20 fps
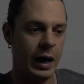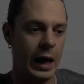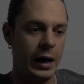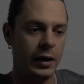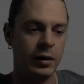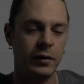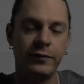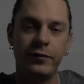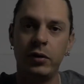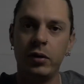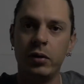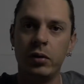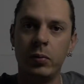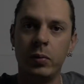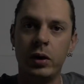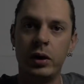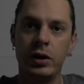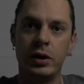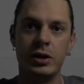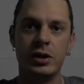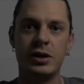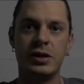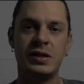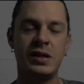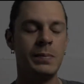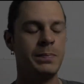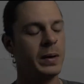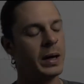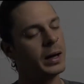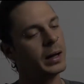at your photo where you can just
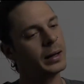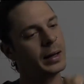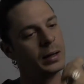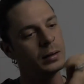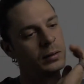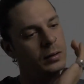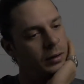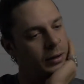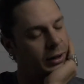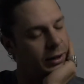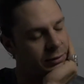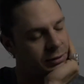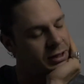sit back and look and